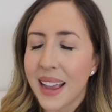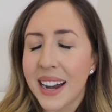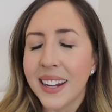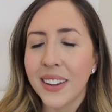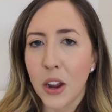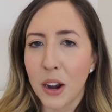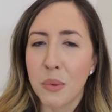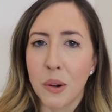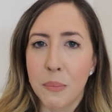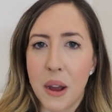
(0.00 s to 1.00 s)
any
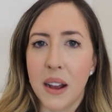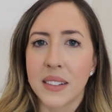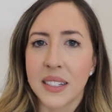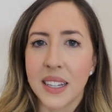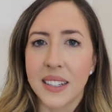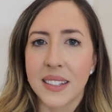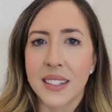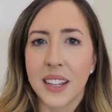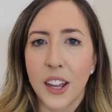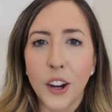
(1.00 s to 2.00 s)
cardboard box
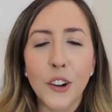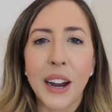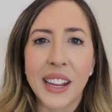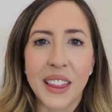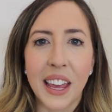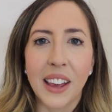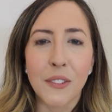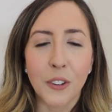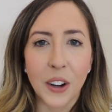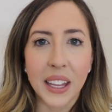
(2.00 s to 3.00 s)
is a great thing
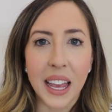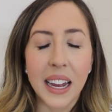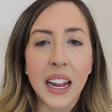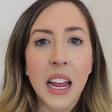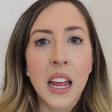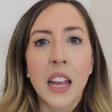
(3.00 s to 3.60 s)
for a kid